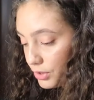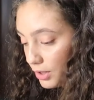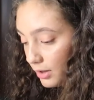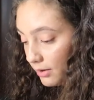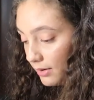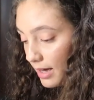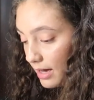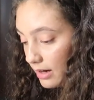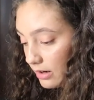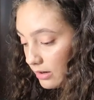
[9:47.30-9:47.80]

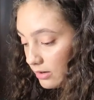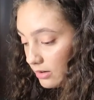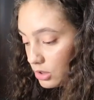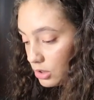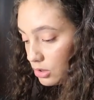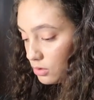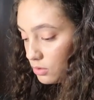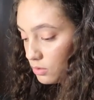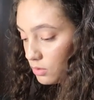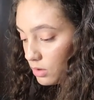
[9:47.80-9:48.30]
dough out
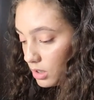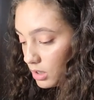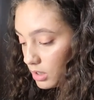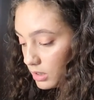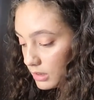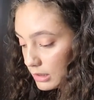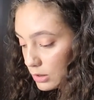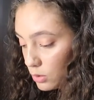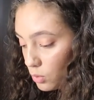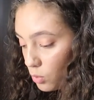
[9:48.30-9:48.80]
to
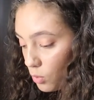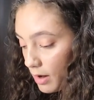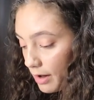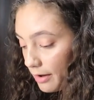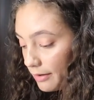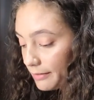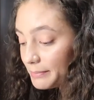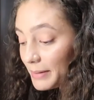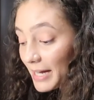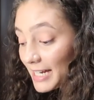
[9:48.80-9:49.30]
a
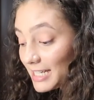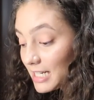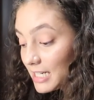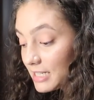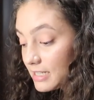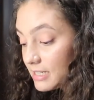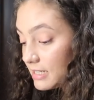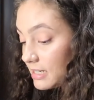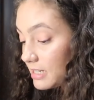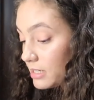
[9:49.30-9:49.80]
12 by
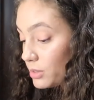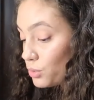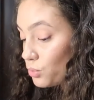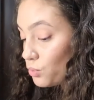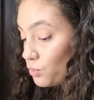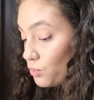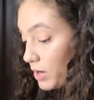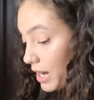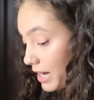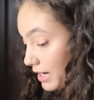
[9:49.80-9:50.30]
18 inch
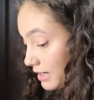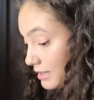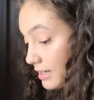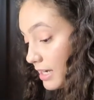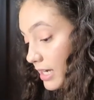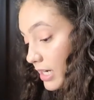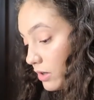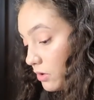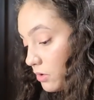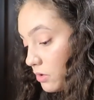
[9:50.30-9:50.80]

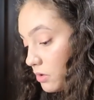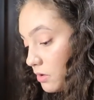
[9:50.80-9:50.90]
rectangle.